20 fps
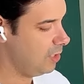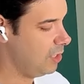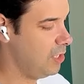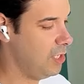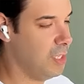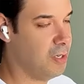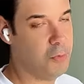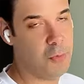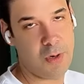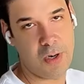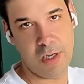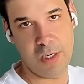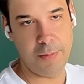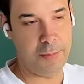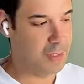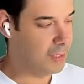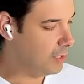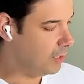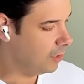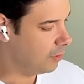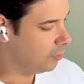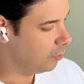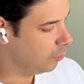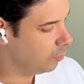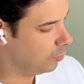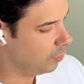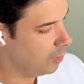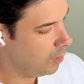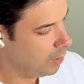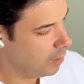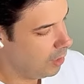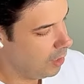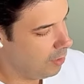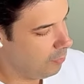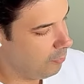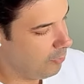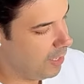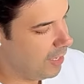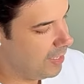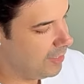here we're limited to
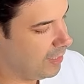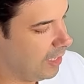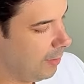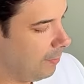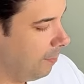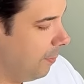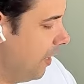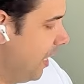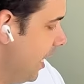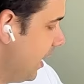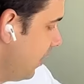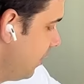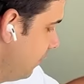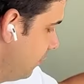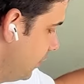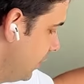red and black in